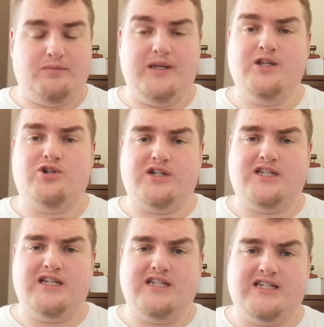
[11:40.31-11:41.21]
Be
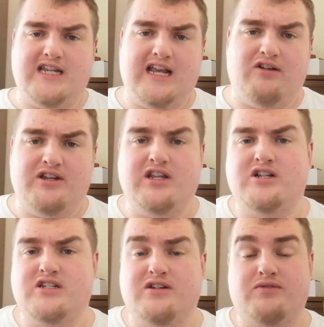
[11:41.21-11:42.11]
interesting to see how he
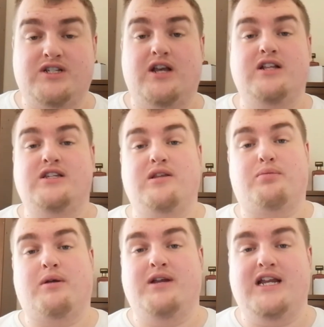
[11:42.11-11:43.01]
does in a return to the
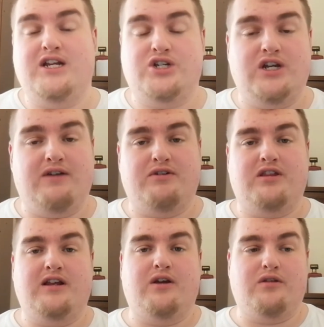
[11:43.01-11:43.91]
Premier League should
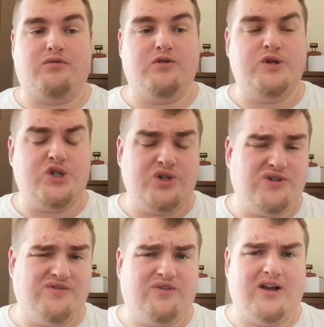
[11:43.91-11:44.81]
everything go through. He's
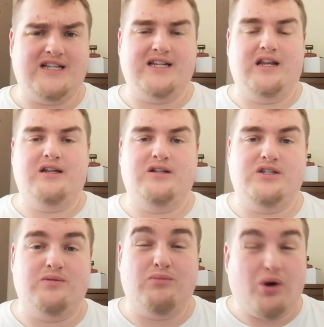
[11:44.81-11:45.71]
due to fly into
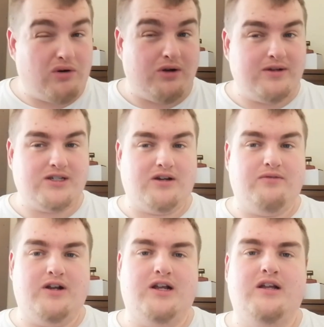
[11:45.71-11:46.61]
London tomorrow as I
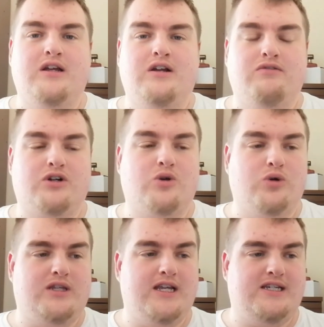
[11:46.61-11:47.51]

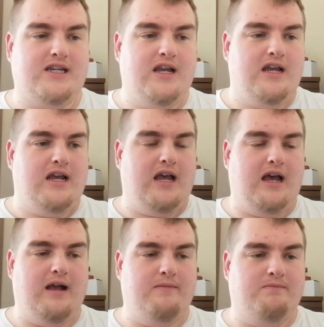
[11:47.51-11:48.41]
record this
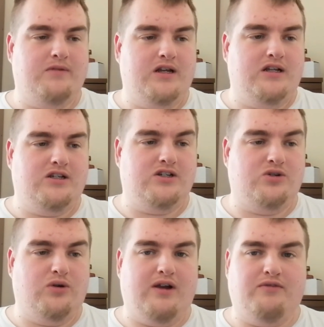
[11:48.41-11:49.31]
to
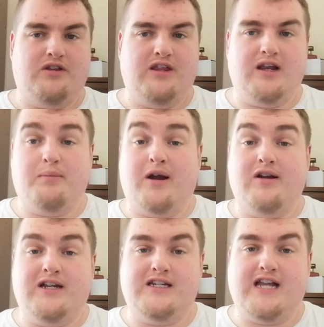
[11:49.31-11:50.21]
sort everything.
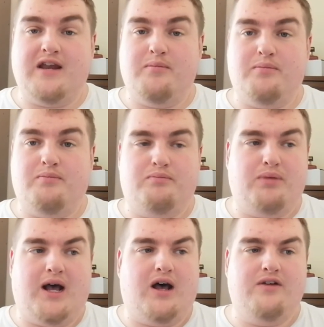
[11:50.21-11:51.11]
Apparently he's had a
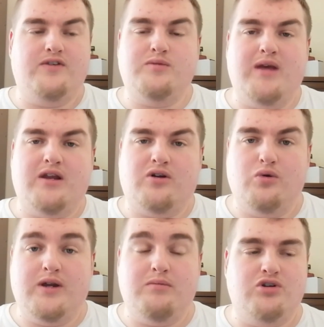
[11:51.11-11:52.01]
part of his
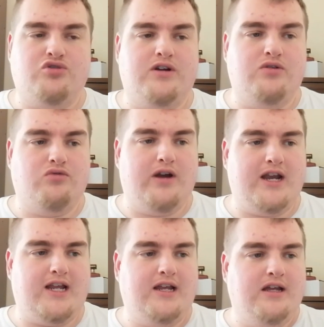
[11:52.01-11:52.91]
medical in Madrid
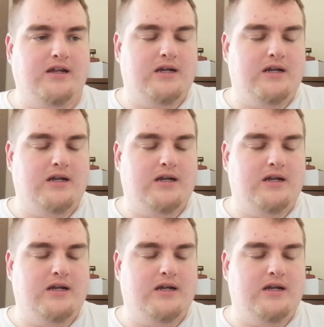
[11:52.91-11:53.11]
already.